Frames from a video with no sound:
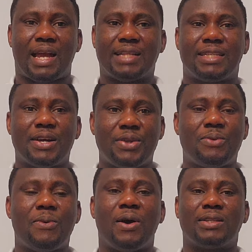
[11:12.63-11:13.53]
i tell
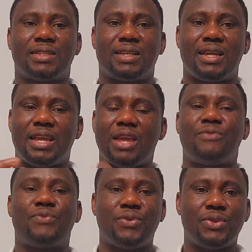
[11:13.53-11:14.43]
you what
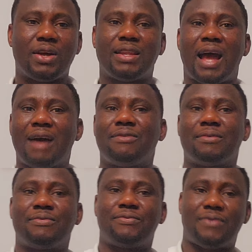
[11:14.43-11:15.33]
if you don't have
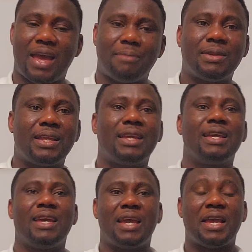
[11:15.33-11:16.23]
a
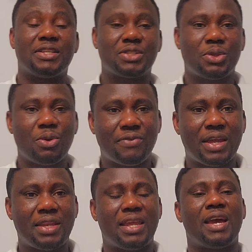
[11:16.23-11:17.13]
family in
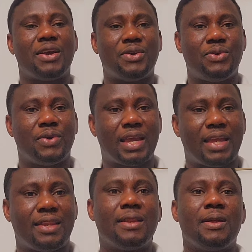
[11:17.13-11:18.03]
slovenia you
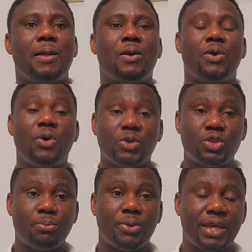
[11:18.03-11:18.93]
can go
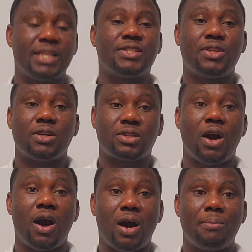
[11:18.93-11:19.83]
to
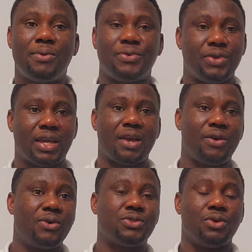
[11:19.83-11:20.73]
bookings.com, you can
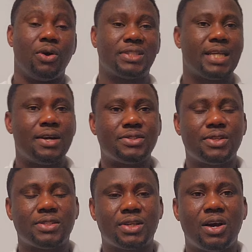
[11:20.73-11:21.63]
go to
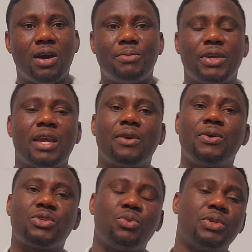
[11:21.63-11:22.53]
hotels.com, you can
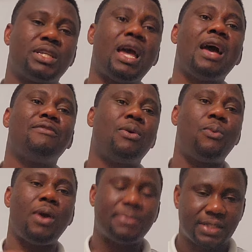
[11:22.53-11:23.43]
go to whichever
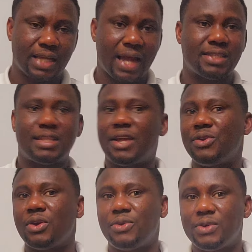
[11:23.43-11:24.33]
website
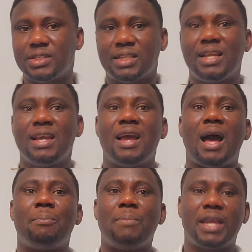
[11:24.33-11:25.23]
that you're using
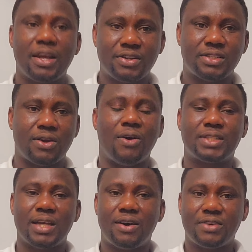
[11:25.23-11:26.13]
and make a
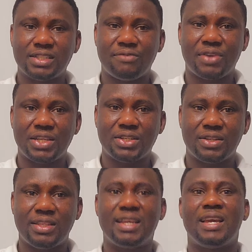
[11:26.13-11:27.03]
hotel
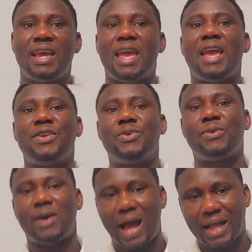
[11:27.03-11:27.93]
reservation and
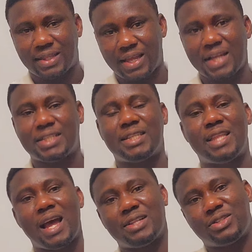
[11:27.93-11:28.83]
you attach
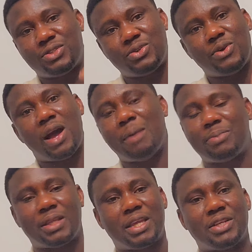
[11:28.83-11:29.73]
that to your
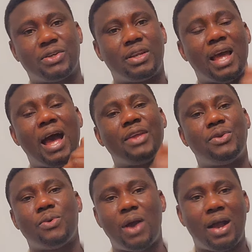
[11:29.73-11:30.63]
application
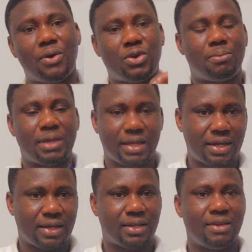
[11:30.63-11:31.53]
and you are going to be
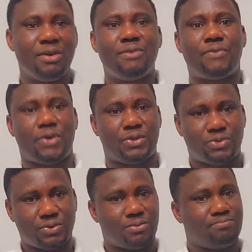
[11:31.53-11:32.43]
good for you
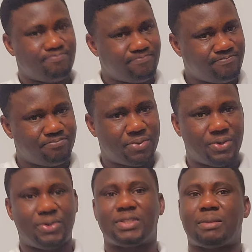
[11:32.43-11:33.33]
to
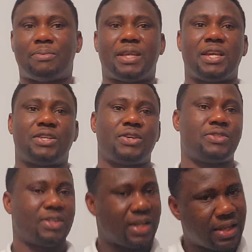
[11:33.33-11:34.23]
put this
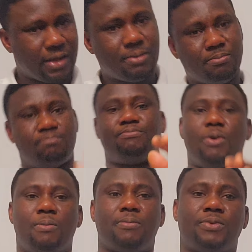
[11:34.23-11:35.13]
application together,
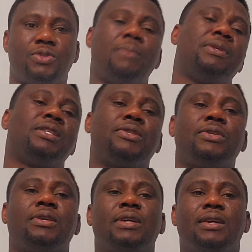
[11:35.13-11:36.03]
boom, submit it
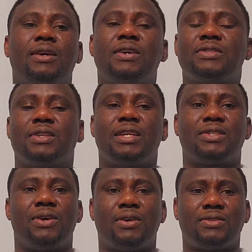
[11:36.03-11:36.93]
to the
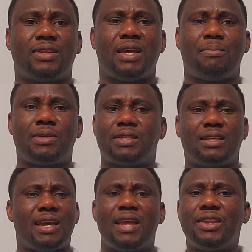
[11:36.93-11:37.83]
consulate or to the
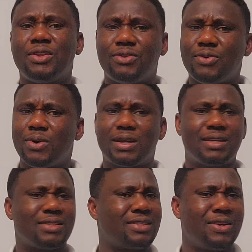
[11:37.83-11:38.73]
embassy and you are
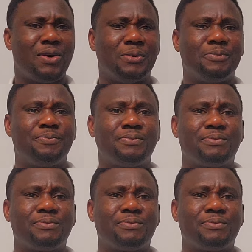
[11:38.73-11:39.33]
good to go.